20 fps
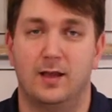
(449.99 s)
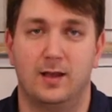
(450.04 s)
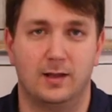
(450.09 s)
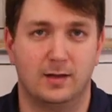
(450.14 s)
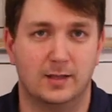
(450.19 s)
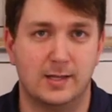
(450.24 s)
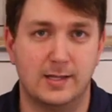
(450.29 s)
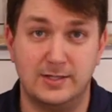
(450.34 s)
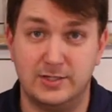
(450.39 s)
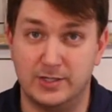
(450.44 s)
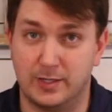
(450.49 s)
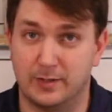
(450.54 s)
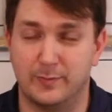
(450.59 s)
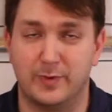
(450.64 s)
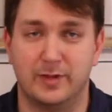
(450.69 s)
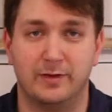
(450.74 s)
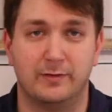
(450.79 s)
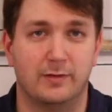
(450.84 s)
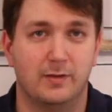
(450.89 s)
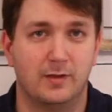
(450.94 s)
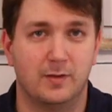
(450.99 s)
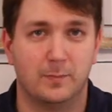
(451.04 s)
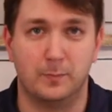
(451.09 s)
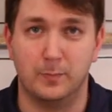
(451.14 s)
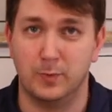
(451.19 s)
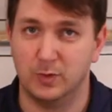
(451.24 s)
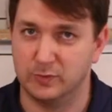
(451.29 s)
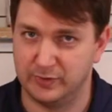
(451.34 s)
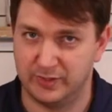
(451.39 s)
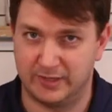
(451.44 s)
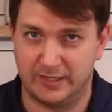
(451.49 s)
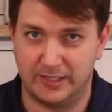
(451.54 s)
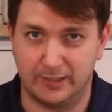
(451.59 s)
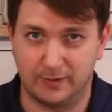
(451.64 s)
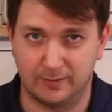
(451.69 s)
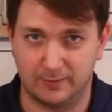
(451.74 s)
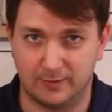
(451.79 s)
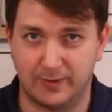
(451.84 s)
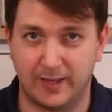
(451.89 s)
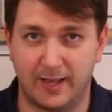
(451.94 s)
a legitimate movie
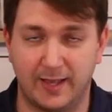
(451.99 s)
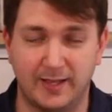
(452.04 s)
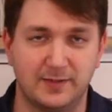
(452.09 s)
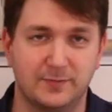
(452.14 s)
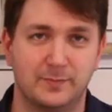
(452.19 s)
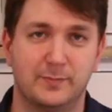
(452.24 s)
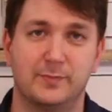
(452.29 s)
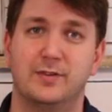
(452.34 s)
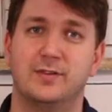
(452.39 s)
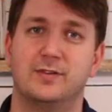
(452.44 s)
theater, okay?